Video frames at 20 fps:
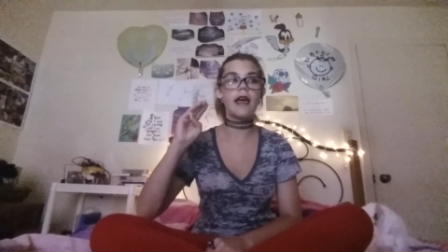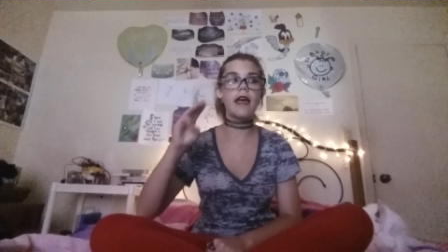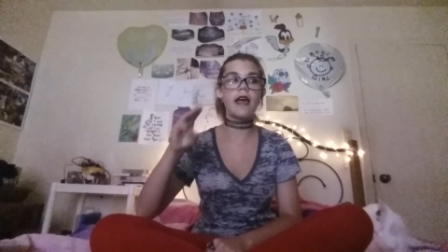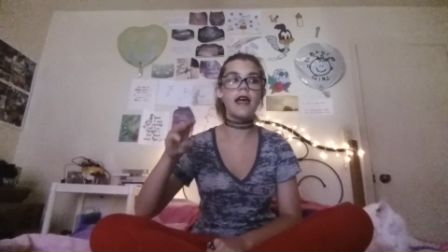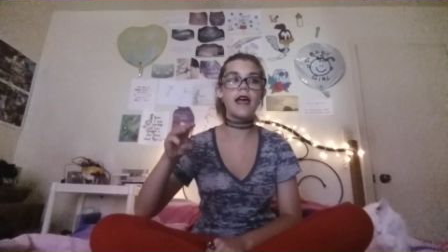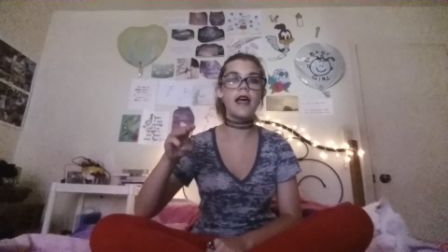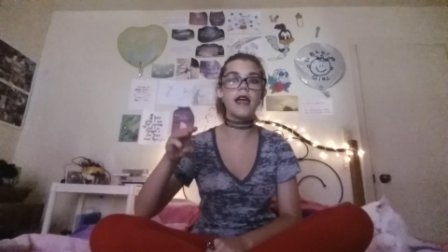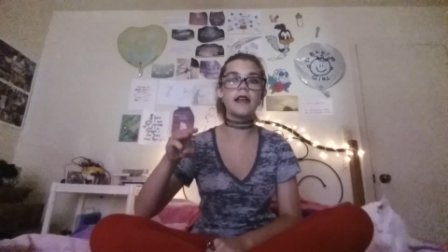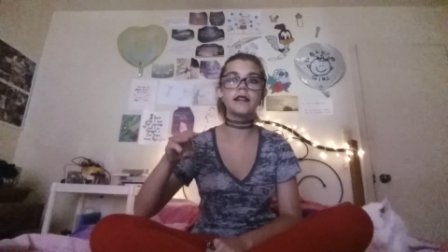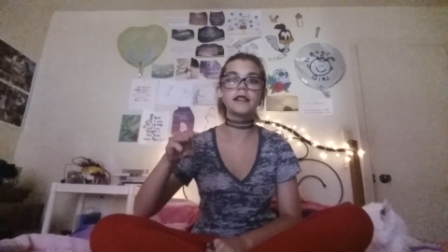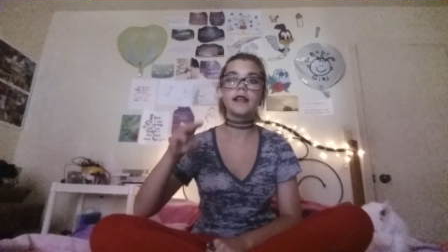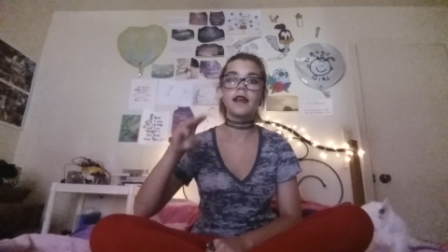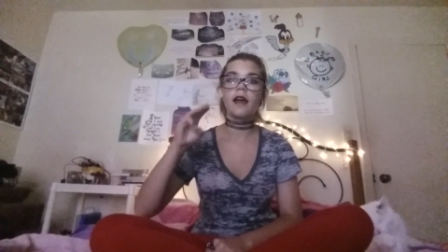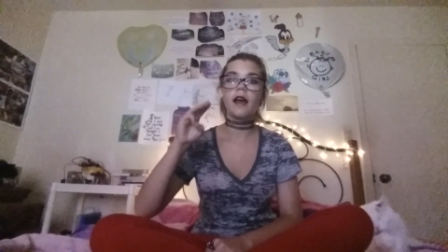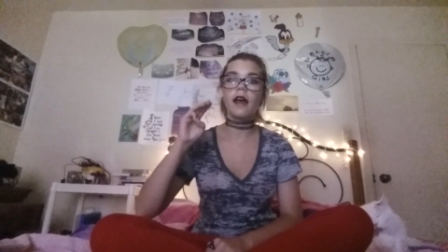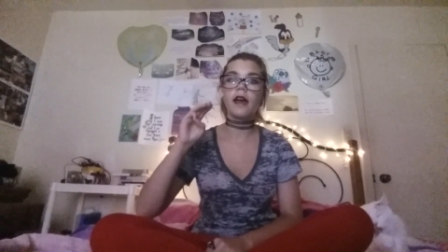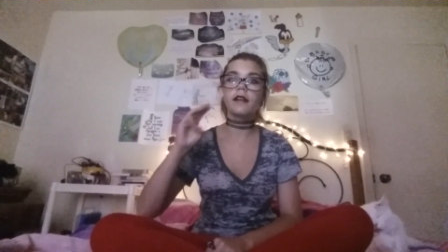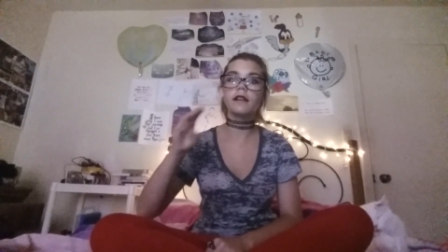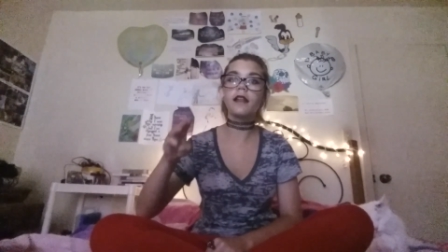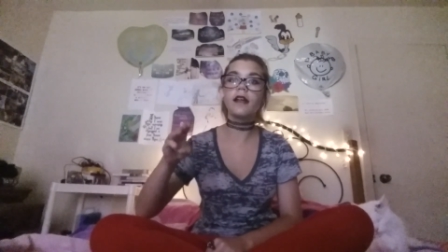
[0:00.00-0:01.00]
And
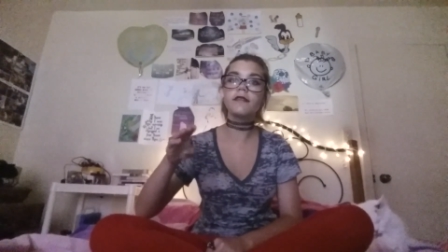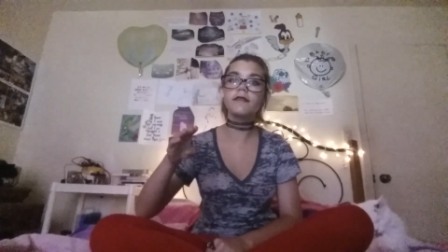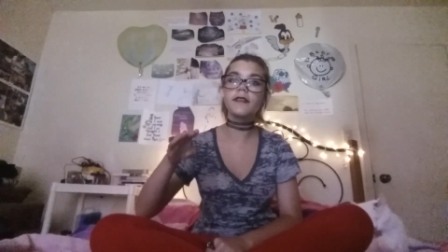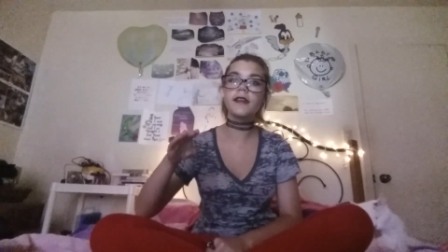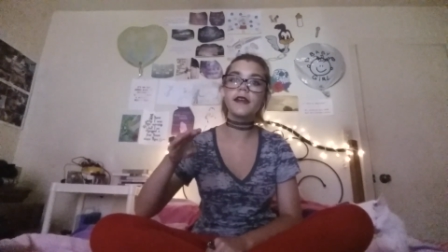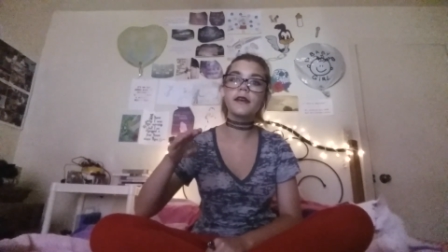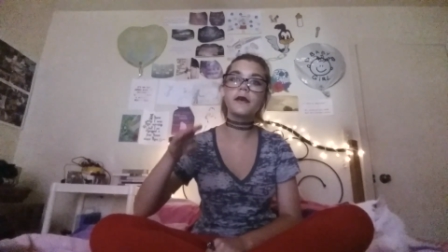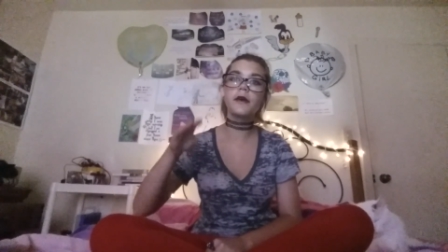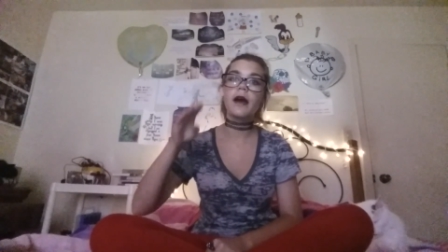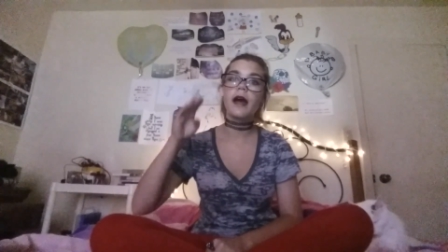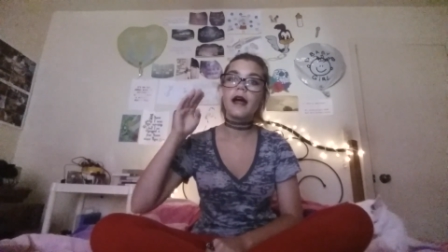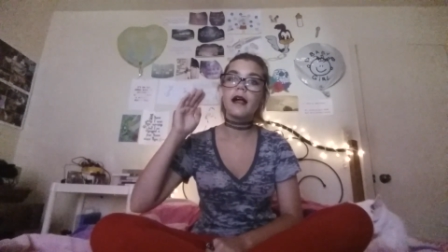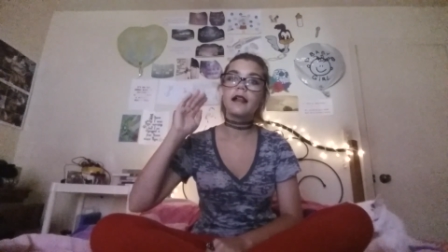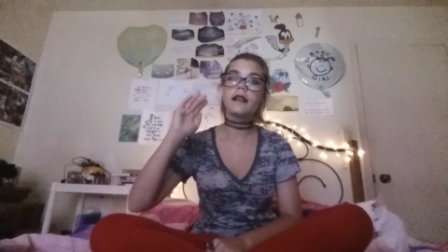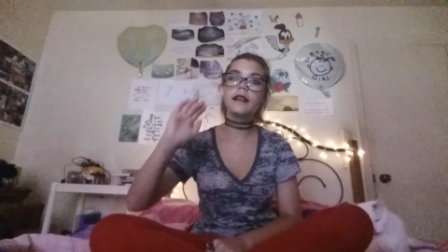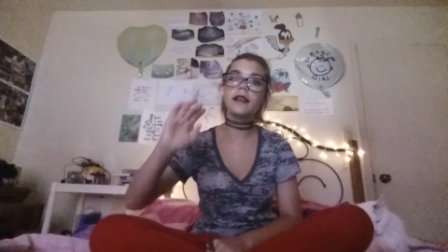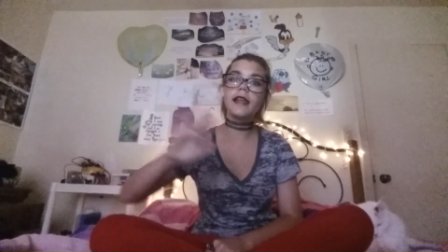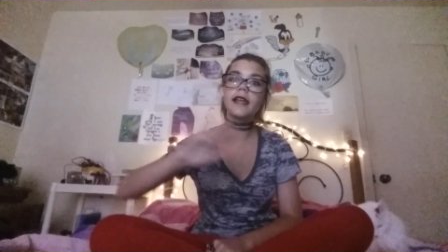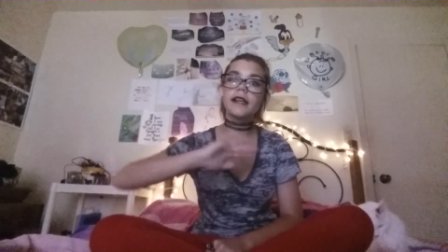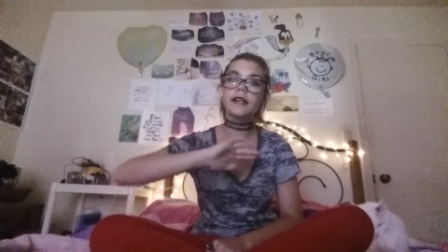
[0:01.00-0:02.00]
I love you.
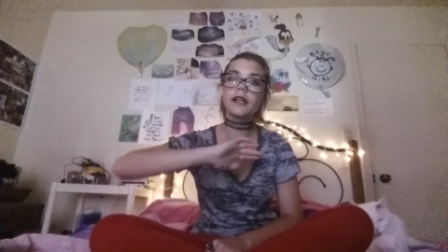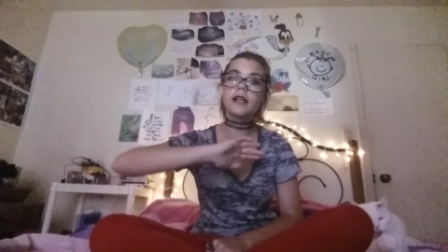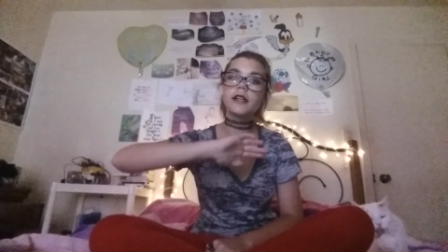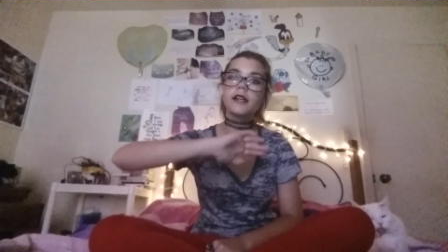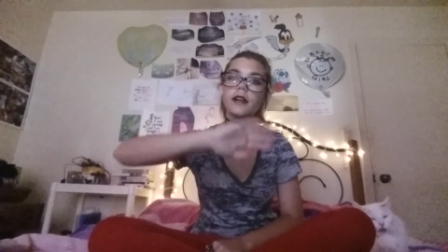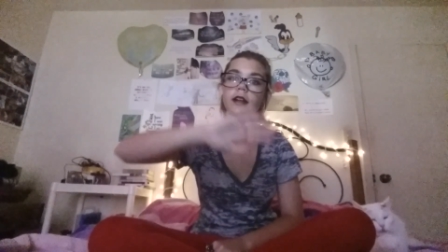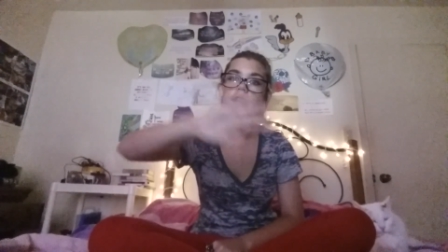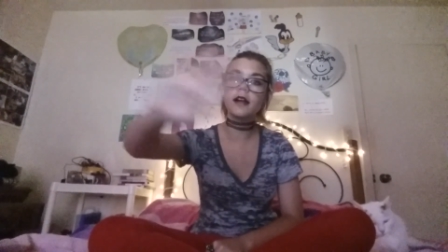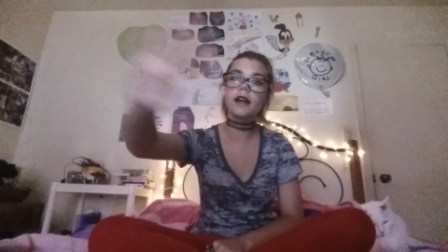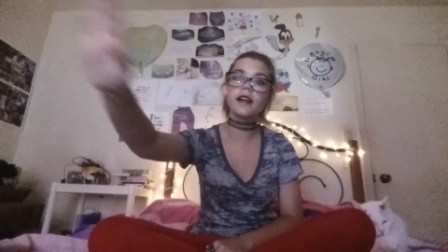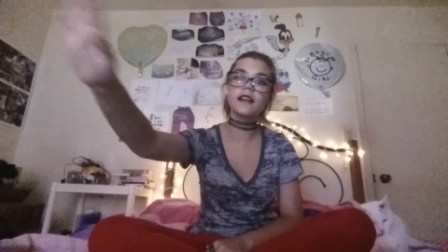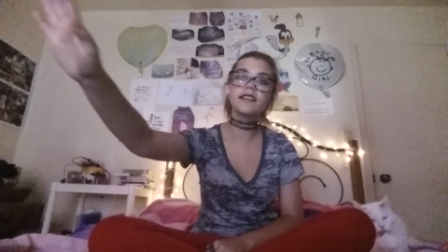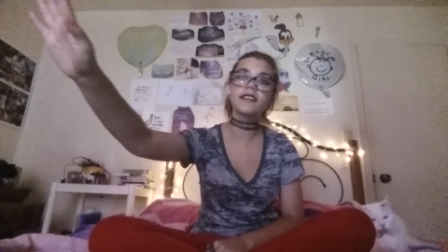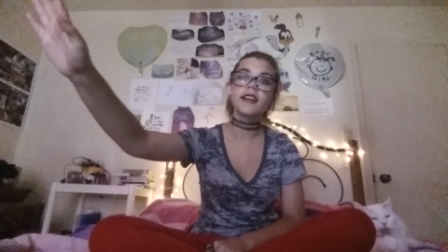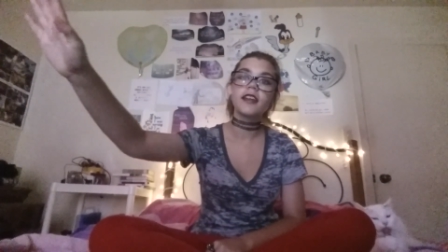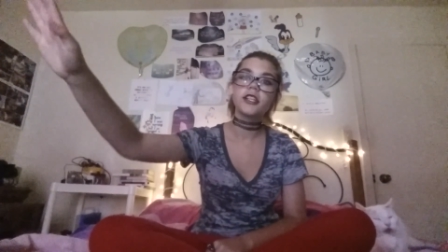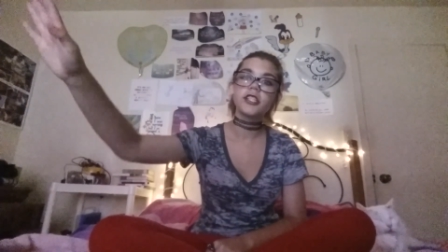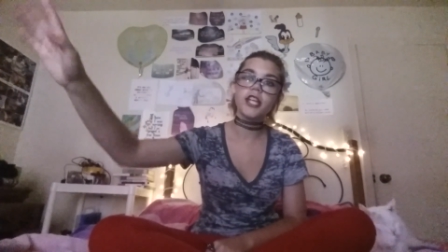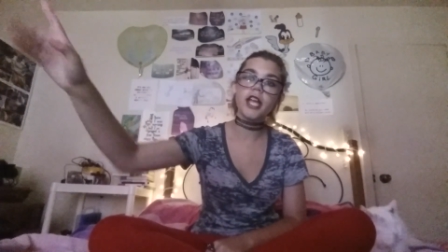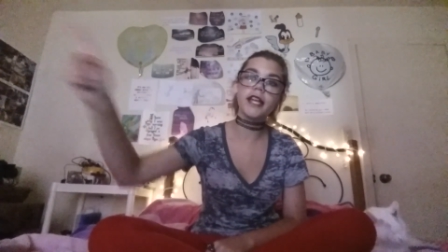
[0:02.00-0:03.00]
Later, nerds.
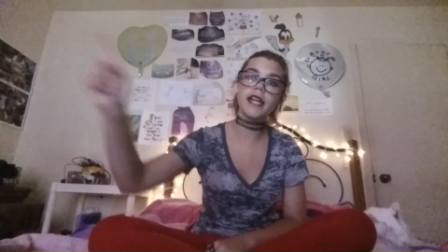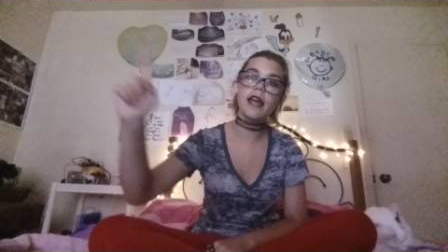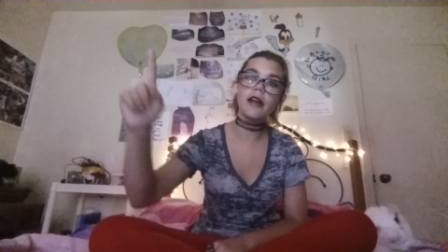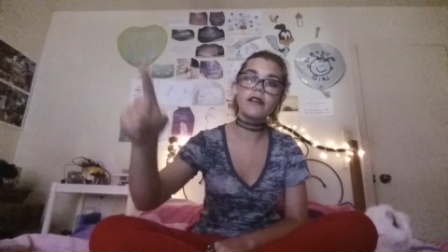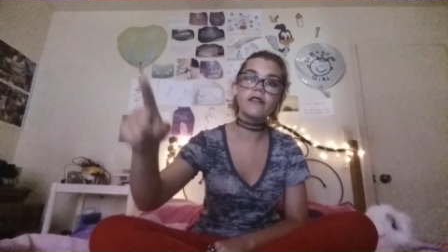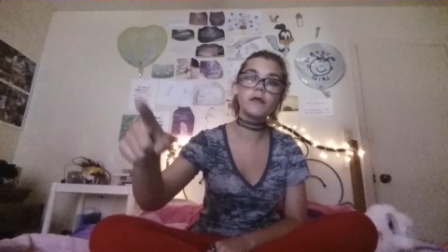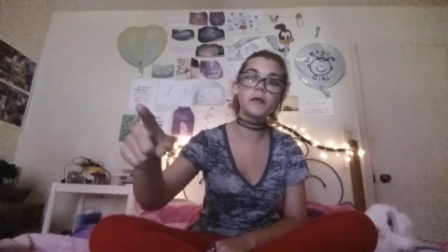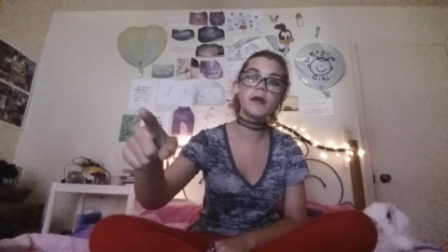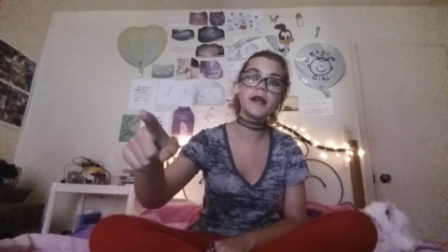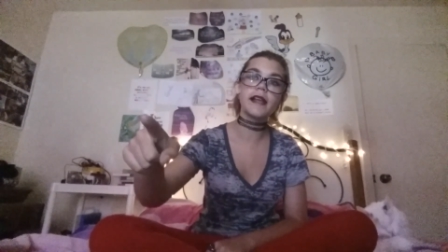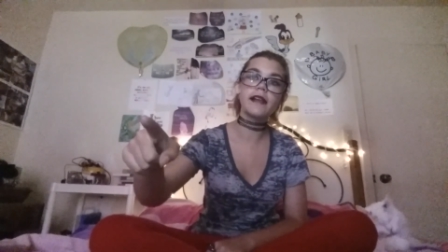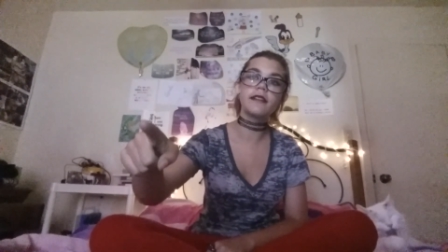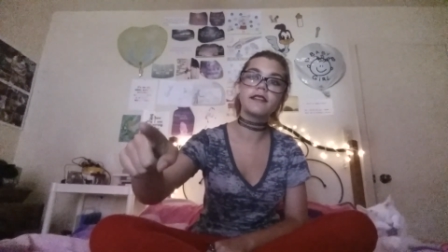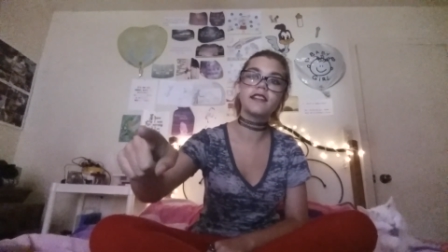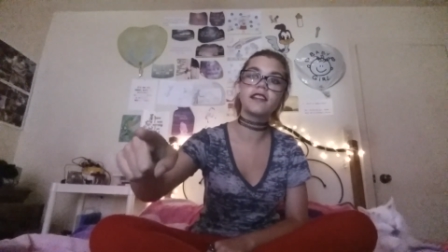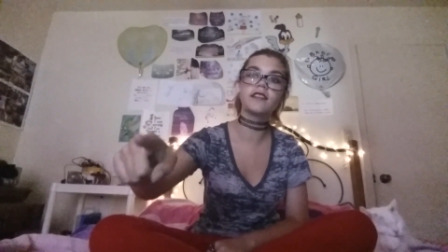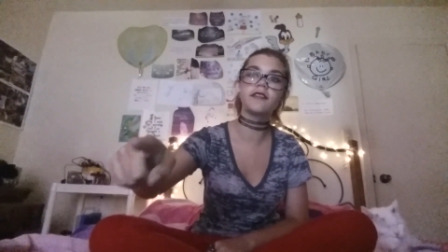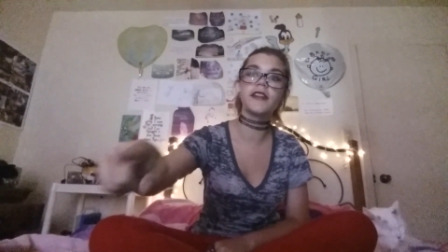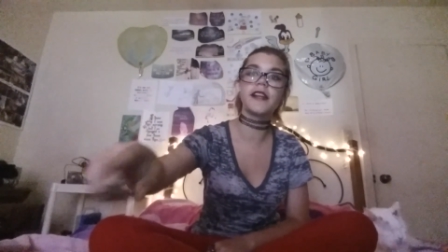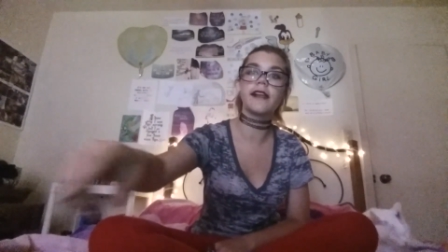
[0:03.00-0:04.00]
Check out everybody
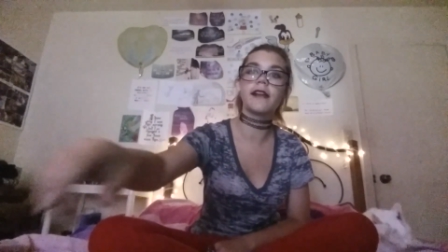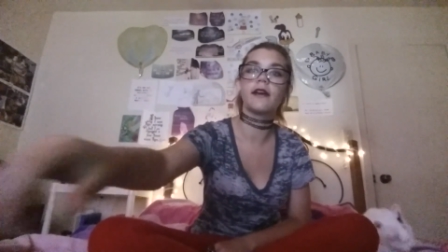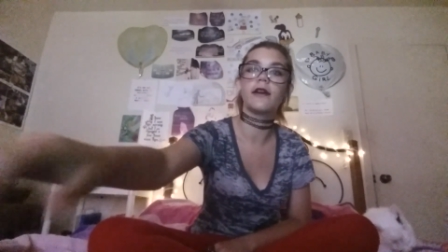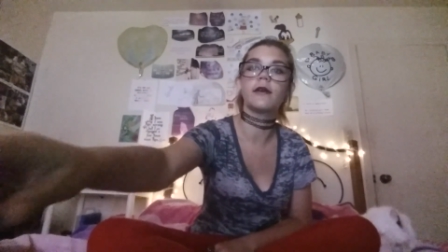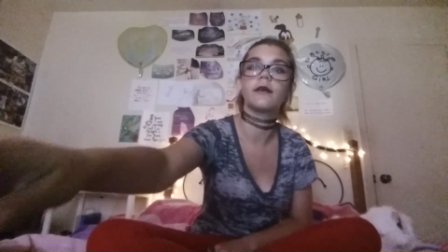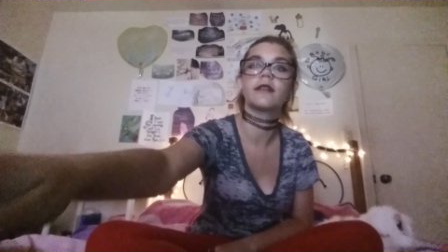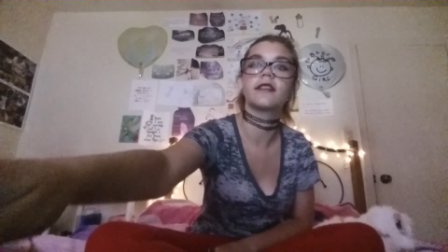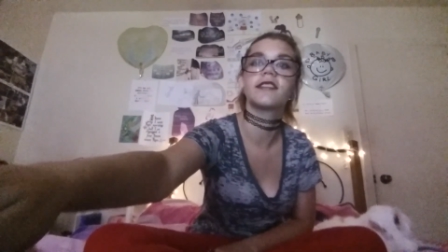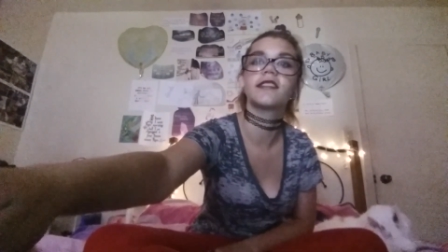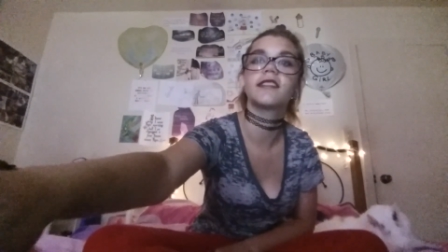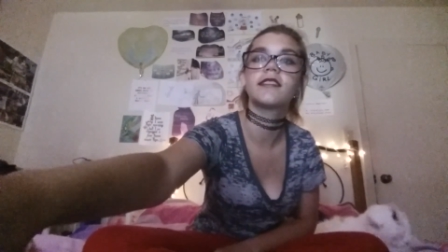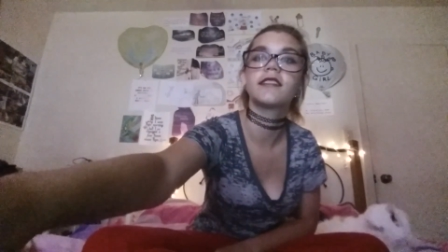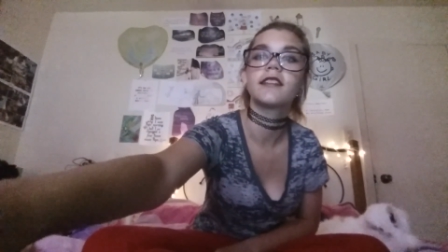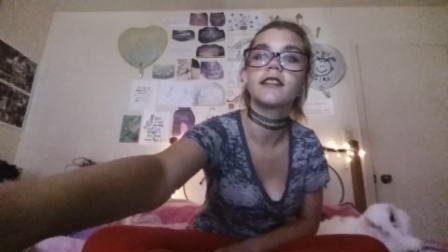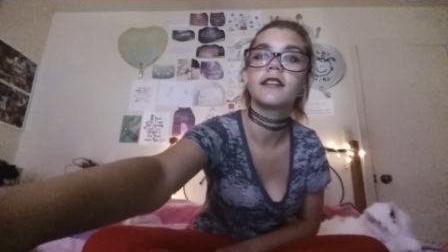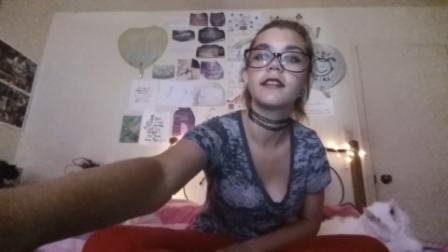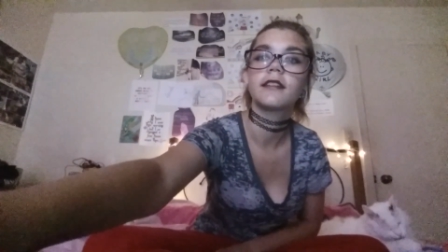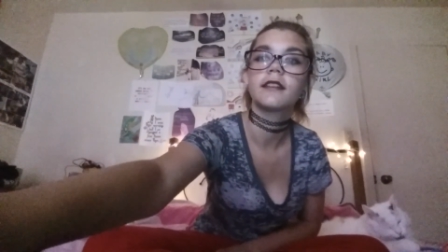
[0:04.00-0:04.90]
else's videos.